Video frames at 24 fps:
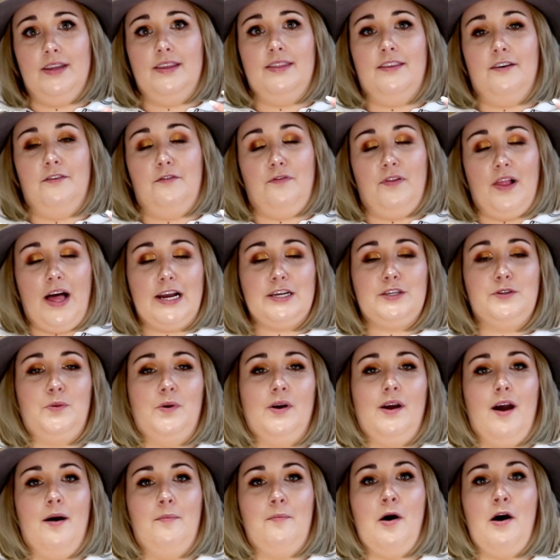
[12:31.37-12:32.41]
The flash will
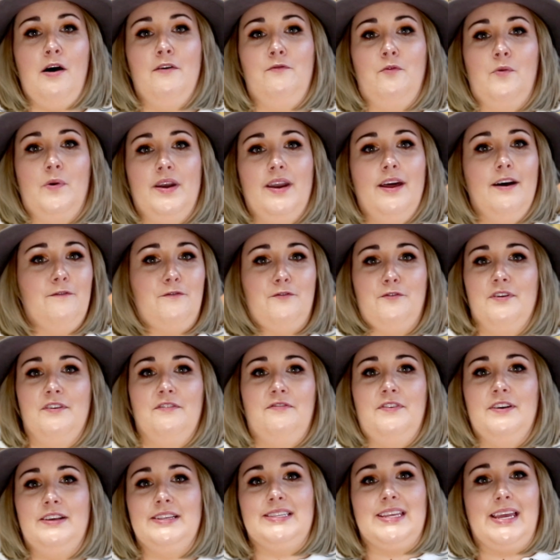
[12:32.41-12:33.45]
come off whenever it
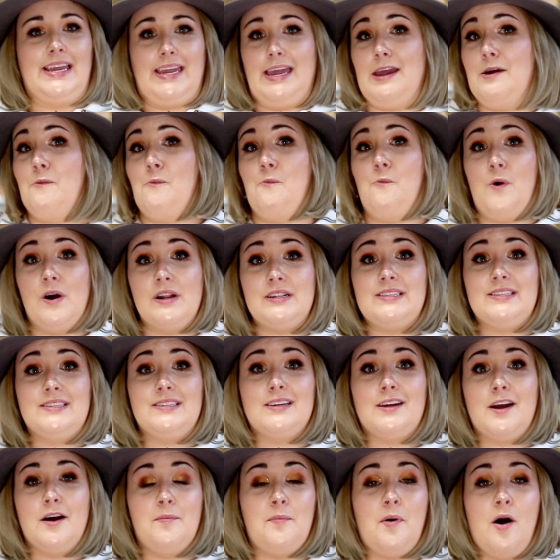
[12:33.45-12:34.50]
feels like it wants
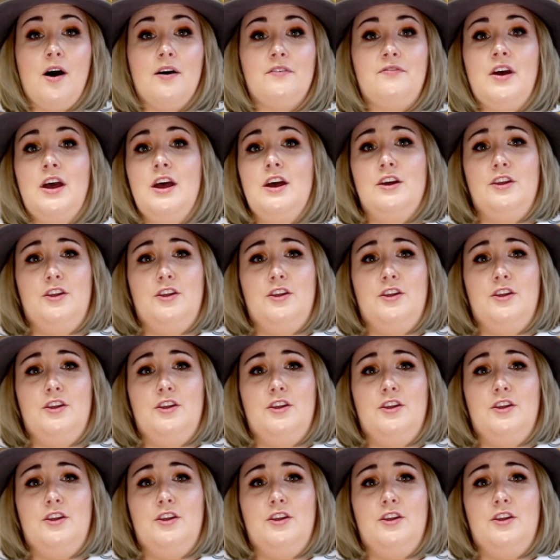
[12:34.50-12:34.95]
to come off.